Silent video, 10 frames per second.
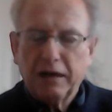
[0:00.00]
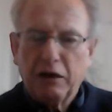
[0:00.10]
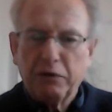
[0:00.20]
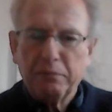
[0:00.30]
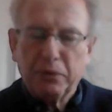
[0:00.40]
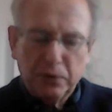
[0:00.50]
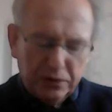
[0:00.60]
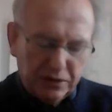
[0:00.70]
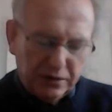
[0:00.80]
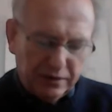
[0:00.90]
how
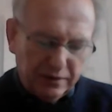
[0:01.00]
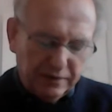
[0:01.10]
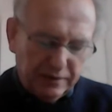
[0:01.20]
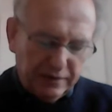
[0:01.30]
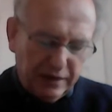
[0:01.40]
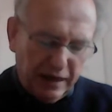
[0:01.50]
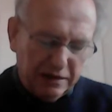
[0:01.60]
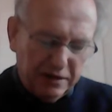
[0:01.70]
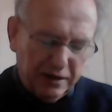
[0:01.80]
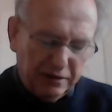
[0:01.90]
important the
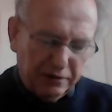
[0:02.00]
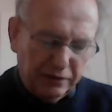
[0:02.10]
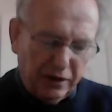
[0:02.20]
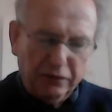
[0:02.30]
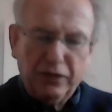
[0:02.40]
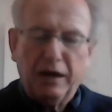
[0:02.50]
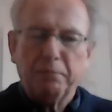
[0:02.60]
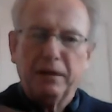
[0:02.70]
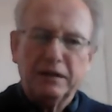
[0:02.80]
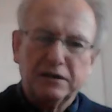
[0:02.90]
idea of the, of
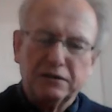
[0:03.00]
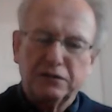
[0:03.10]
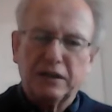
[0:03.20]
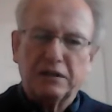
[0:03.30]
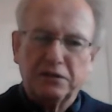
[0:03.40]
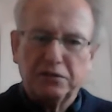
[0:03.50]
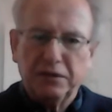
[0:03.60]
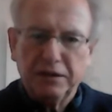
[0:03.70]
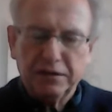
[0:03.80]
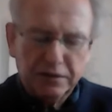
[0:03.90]
that place of
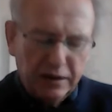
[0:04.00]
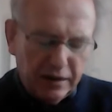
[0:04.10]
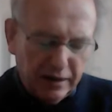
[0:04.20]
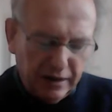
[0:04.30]
sanctuary and